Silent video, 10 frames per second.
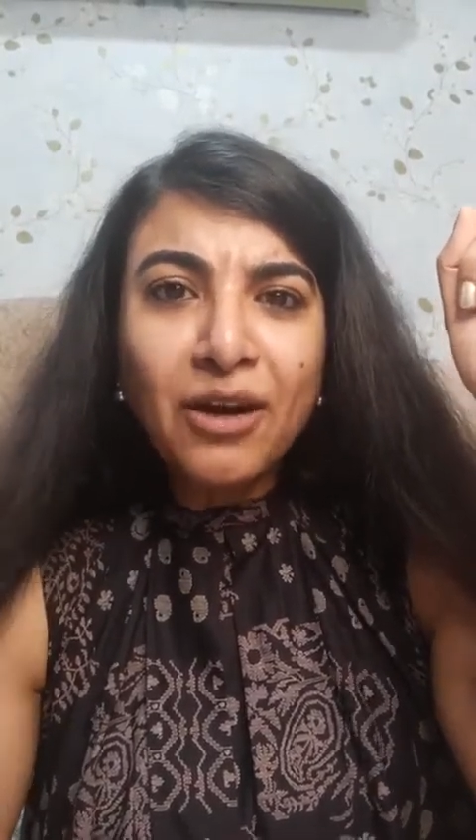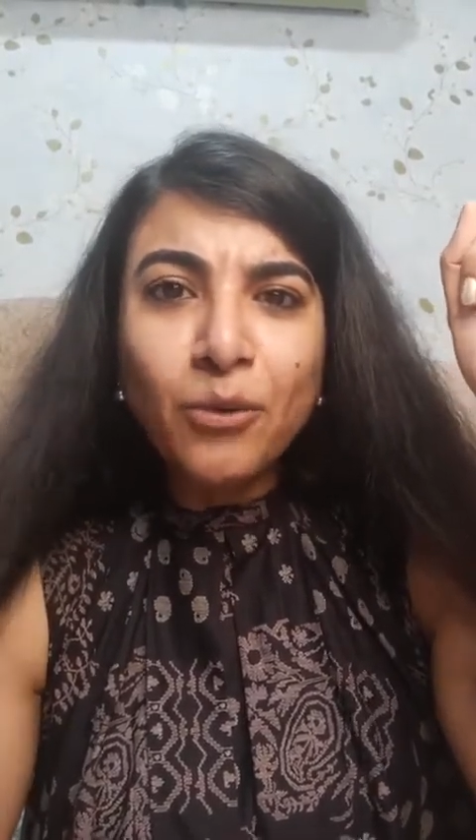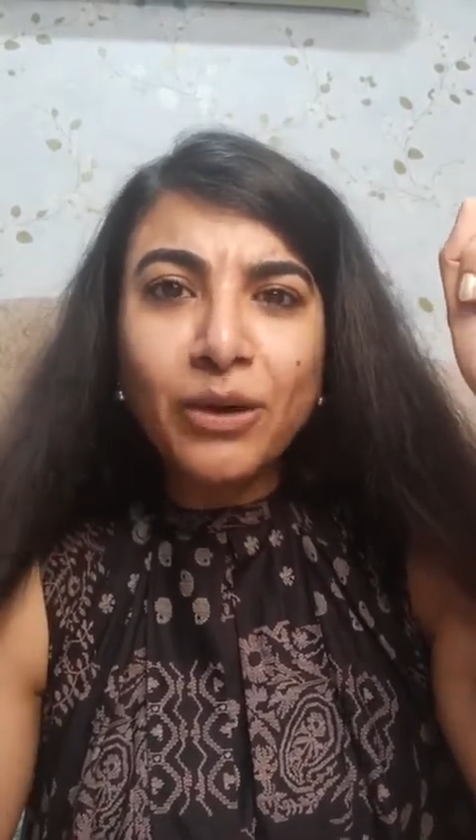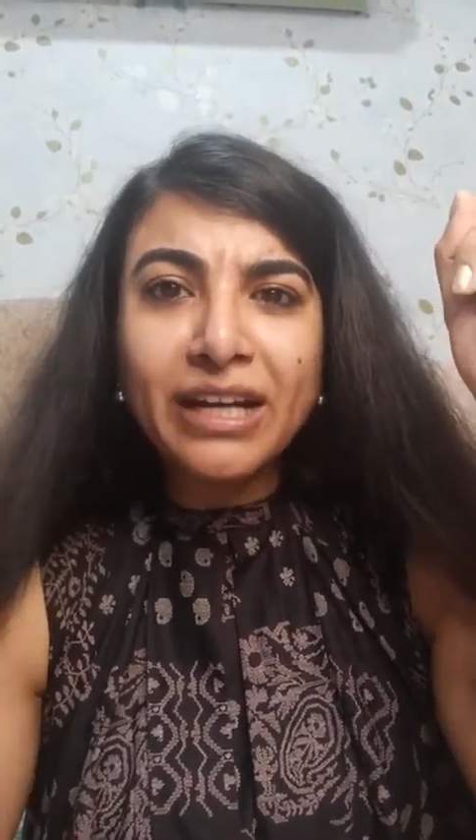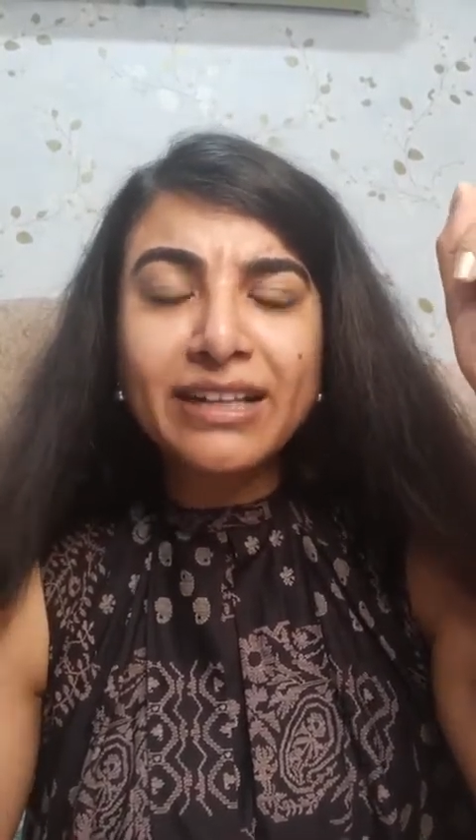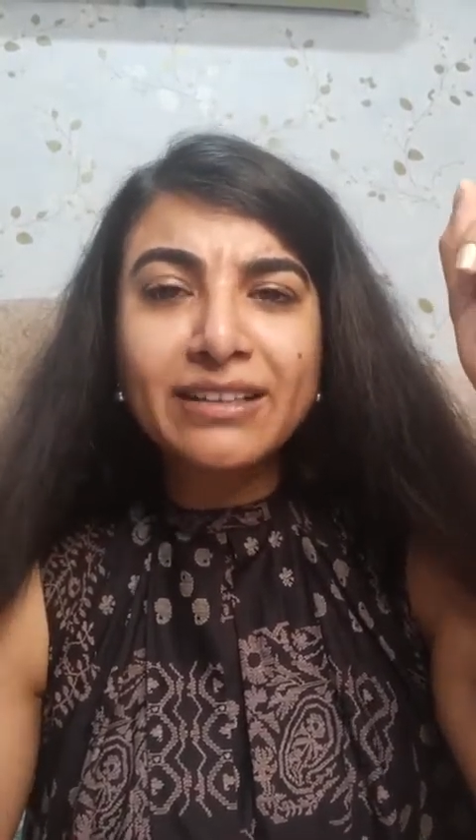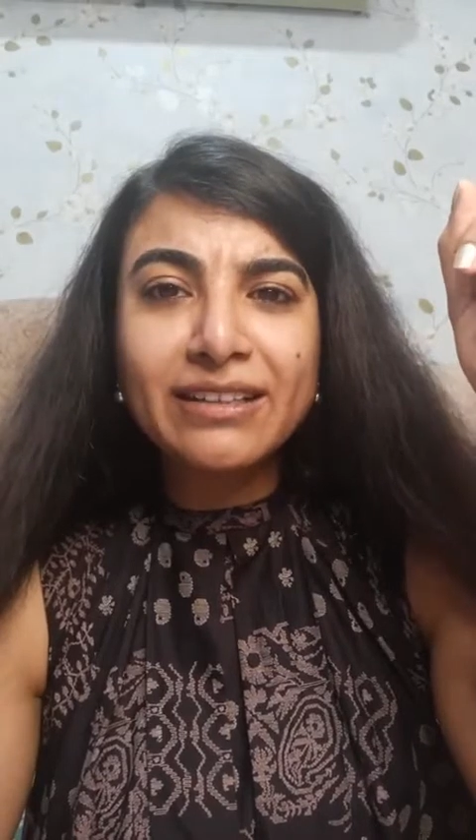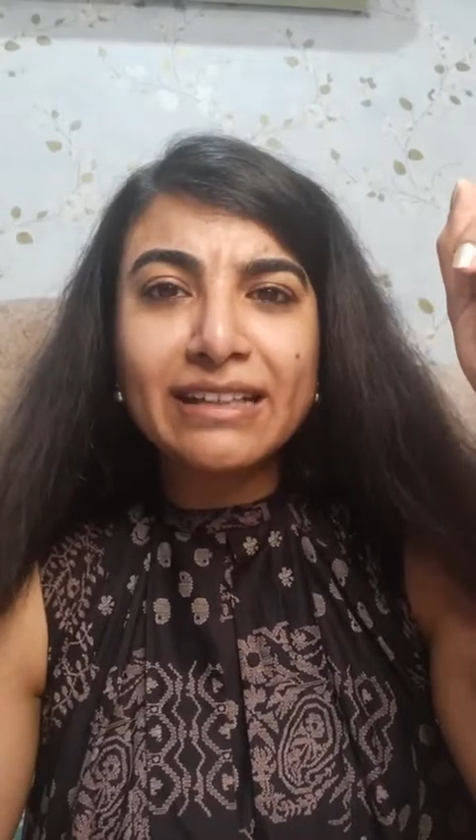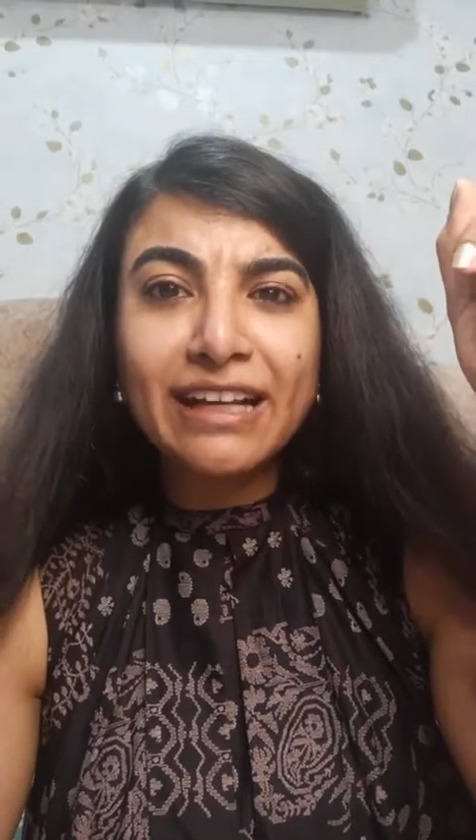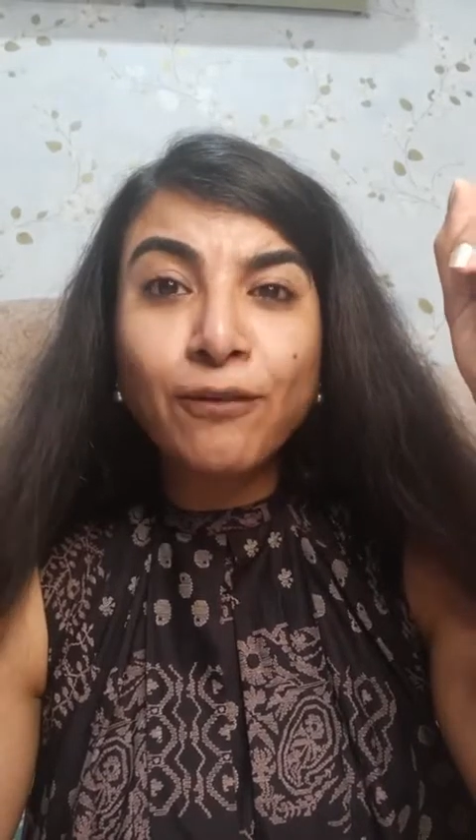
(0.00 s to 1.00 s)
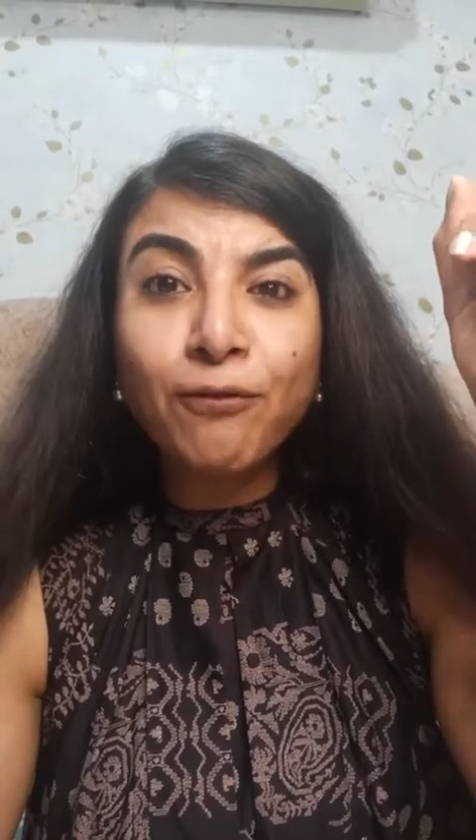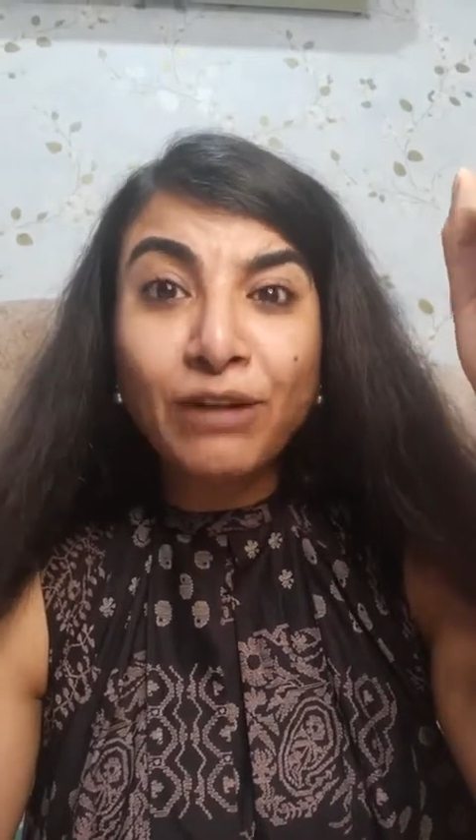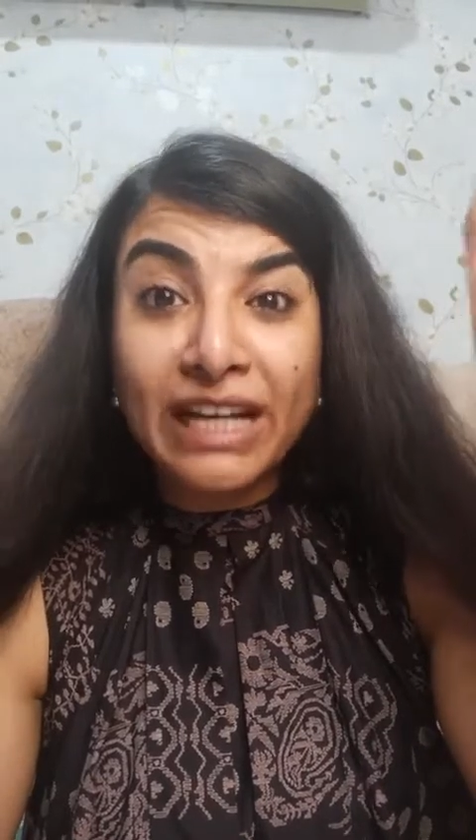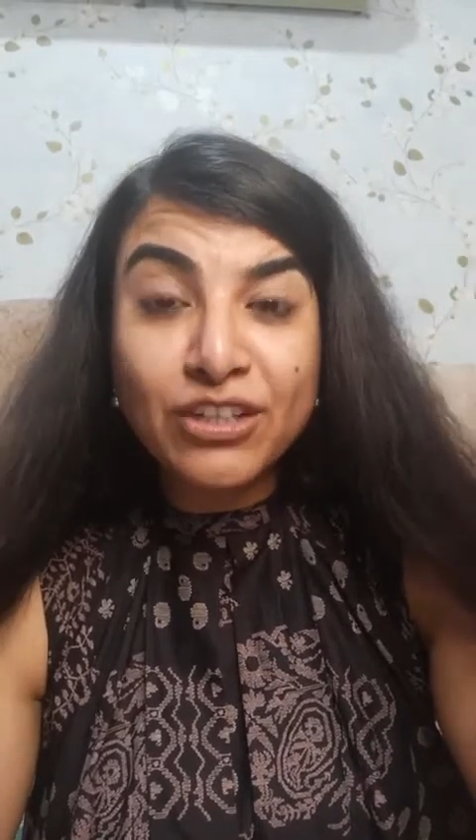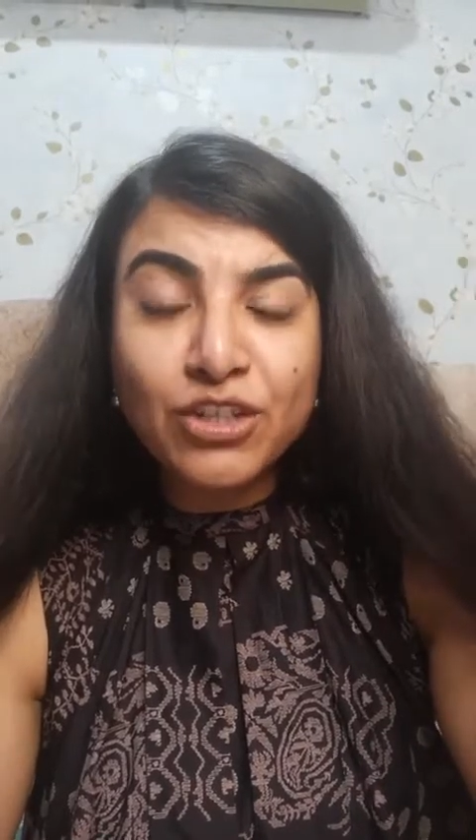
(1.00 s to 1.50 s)
with
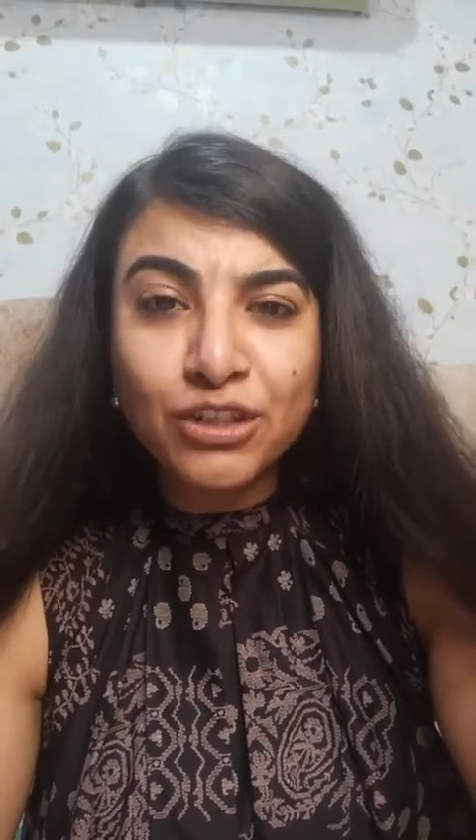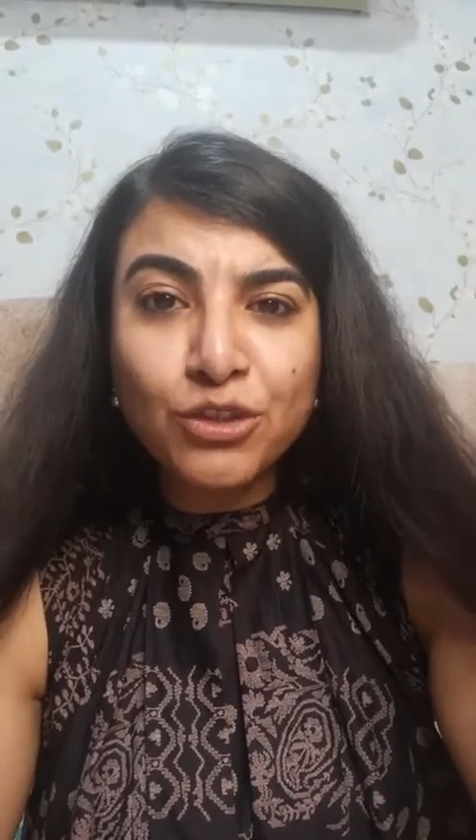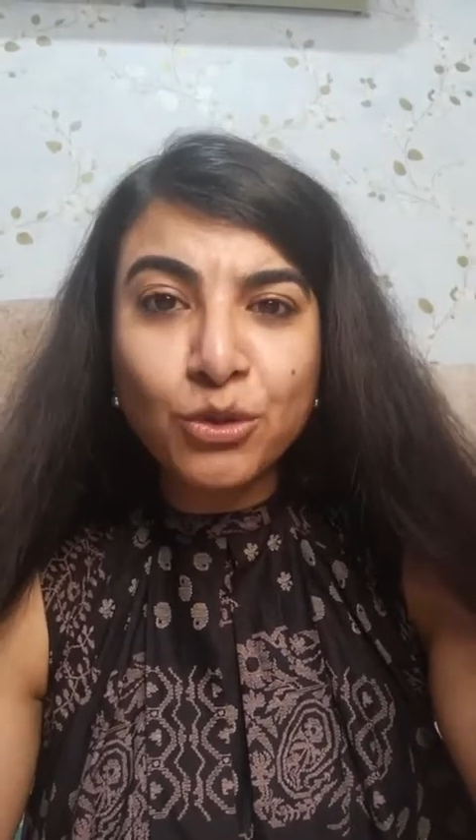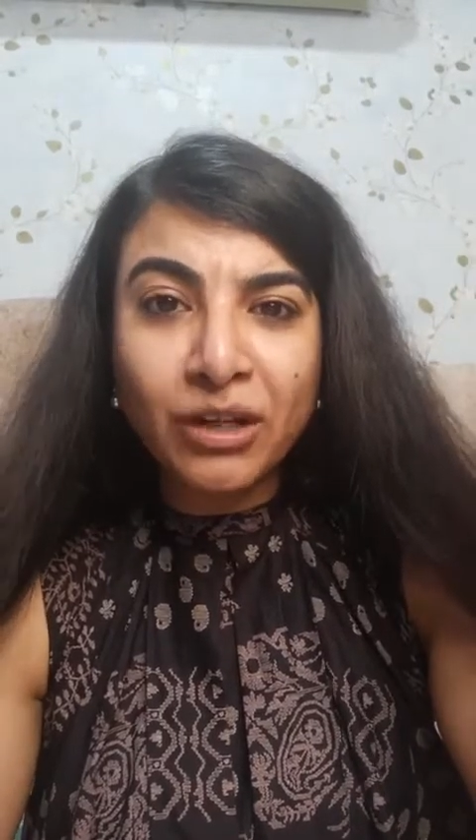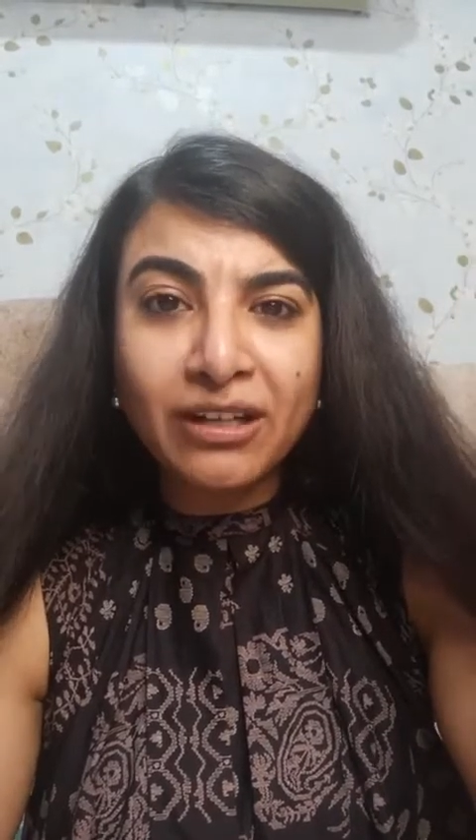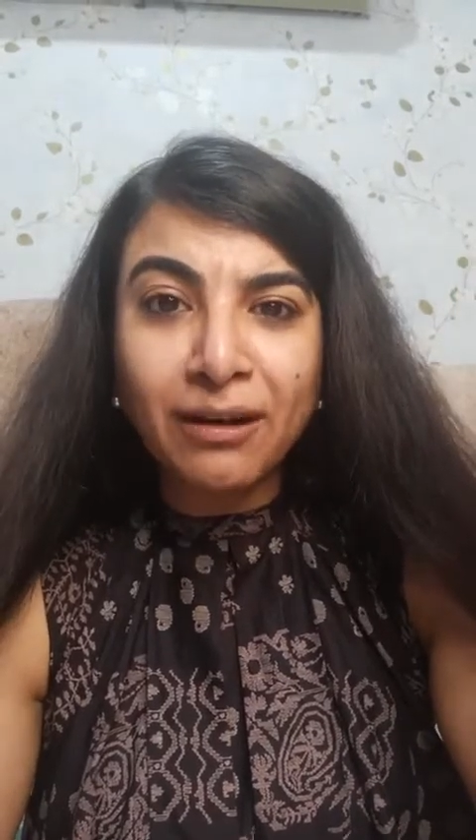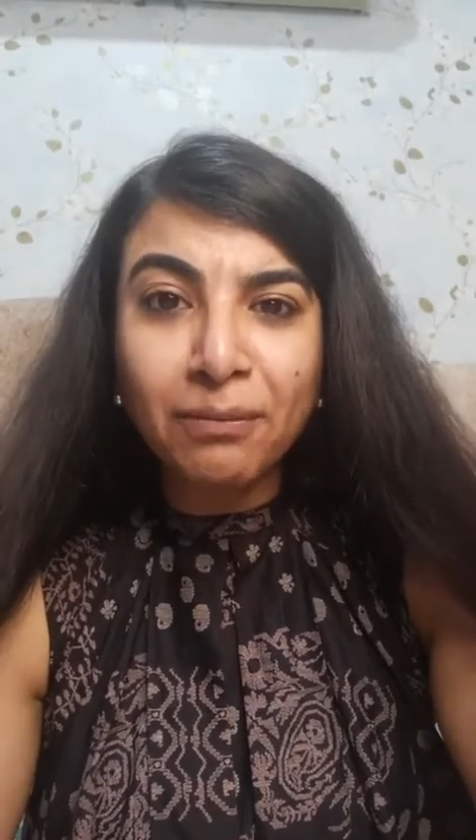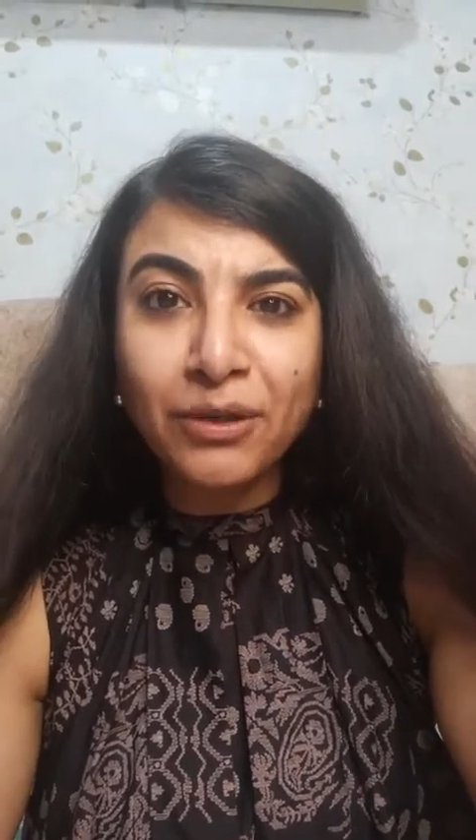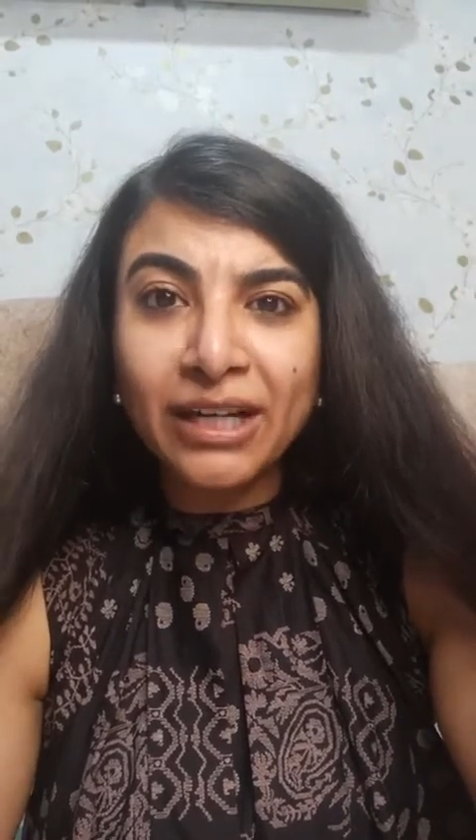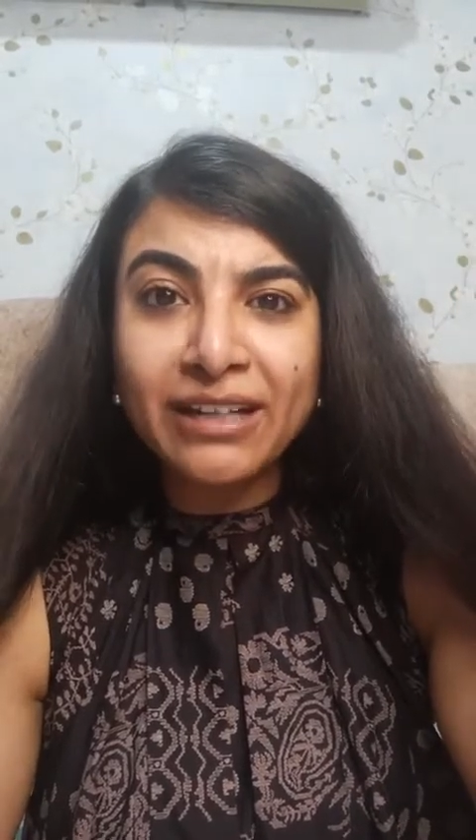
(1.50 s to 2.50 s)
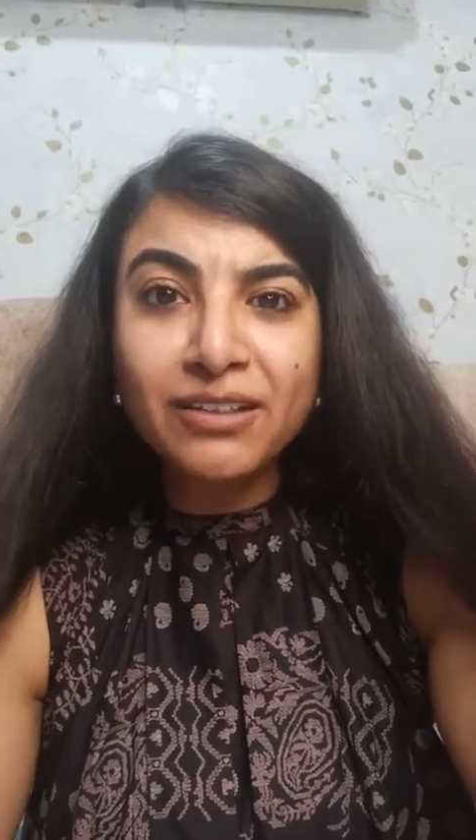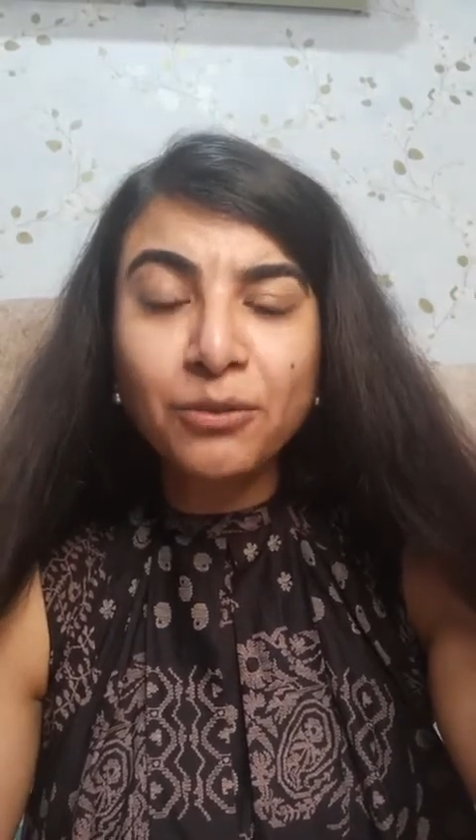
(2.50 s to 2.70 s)
inflation showing up, right?